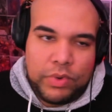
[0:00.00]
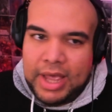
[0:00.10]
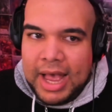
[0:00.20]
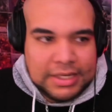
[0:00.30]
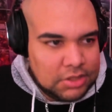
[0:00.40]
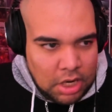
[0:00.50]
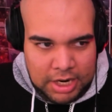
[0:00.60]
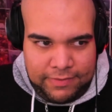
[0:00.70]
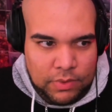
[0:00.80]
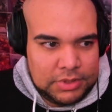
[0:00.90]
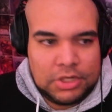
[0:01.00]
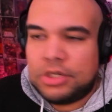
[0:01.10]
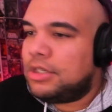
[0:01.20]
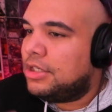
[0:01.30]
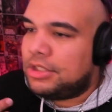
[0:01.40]
We asked Dawn if it was
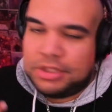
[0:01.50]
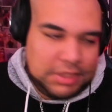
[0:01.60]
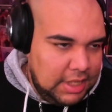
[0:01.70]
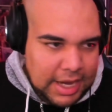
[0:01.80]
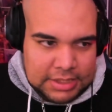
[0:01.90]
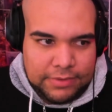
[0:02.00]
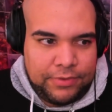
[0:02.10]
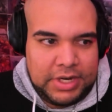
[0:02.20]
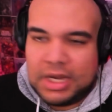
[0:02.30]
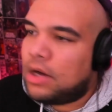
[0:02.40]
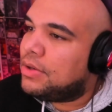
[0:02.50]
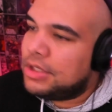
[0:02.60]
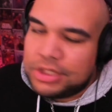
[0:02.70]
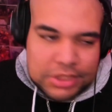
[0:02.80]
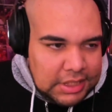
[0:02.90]
her. She has a freak out.
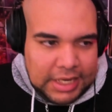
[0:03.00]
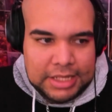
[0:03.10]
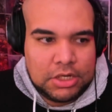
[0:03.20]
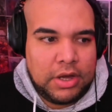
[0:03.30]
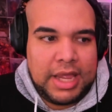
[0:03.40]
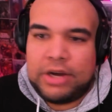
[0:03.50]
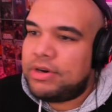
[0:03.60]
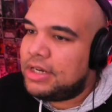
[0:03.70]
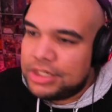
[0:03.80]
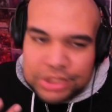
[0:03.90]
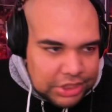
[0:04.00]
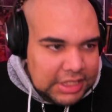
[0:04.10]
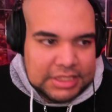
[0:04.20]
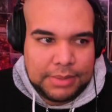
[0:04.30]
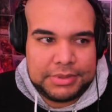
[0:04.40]
She gets all angry.
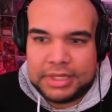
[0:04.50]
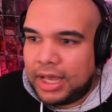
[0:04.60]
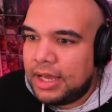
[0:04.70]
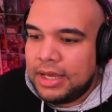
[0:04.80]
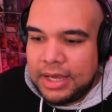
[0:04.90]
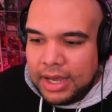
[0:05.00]
She's upset.